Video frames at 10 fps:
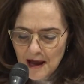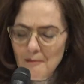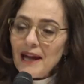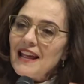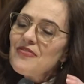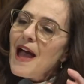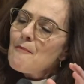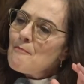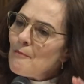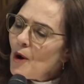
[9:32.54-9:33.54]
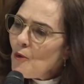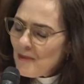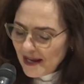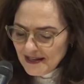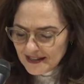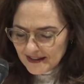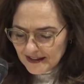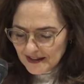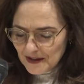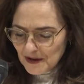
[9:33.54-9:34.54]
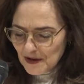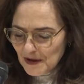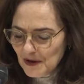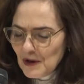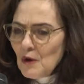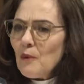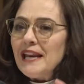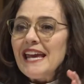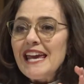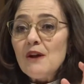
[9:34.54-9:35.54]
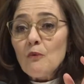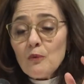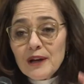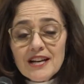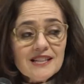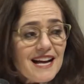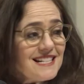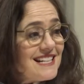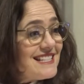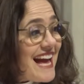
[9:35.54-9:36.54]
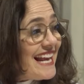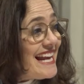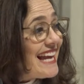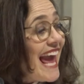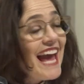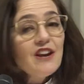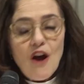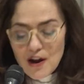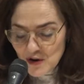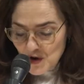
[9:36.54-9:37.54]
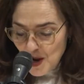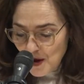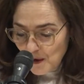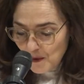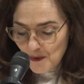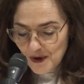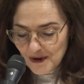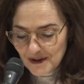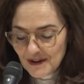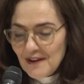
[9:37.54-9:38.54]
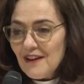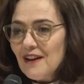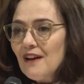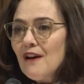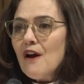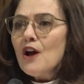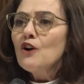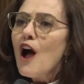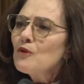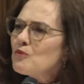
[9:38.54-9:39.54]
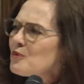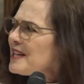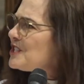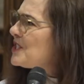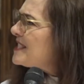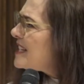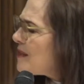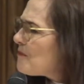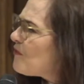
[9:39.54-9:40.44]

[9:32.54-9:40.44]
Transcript: But at that moment, when he realizes that he cannot know, God reaches him